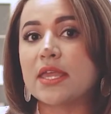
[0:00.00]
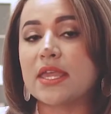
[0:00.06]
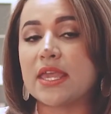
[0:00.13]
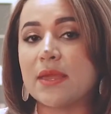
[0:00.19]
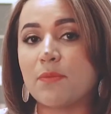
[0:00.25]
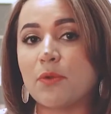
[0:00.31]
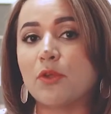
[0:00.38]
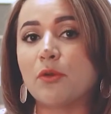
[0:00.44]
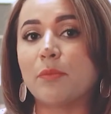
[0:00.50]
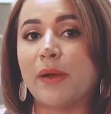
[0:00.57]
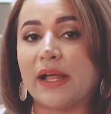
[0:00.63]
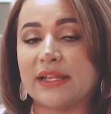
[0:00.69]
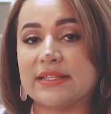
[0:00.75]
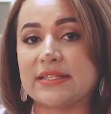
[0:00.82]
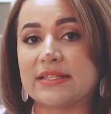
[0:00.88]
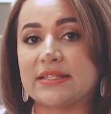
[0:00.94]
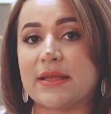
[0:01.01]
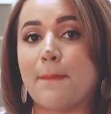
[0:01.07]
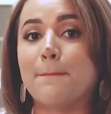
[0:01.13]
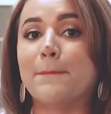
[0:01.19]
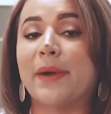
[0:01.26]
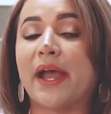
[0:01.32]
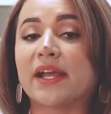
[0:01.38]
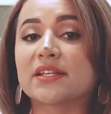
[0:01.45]
Keep your balances
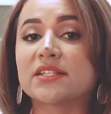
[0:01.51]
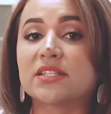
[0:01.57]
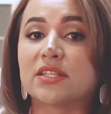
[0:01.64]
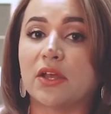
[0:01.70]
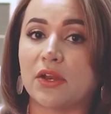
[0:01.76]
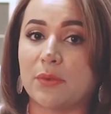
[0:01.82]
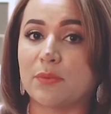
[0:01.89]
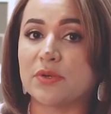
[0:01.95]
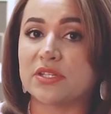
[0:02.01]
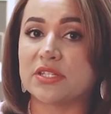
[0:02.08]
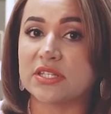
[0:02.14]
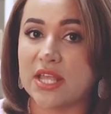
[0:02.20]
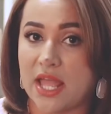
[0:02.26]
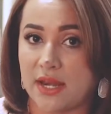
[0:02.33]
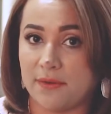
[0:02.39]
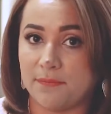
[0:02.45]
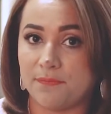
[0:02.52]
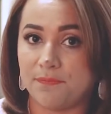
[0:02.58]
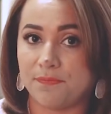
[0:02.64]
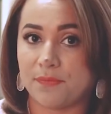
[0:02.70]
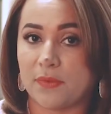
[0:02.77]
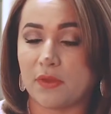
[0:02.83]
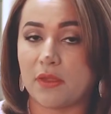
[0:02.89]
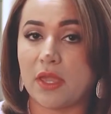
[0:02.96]
at max
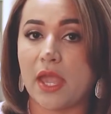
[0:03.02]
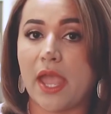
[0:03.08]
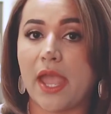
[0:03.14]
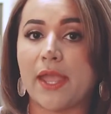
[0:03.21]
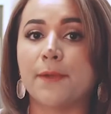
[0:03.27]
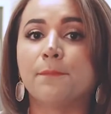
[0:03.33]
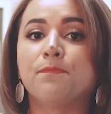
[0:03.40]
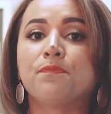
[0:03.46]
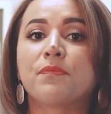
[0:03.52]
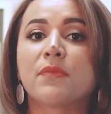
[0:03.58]
30%, okay?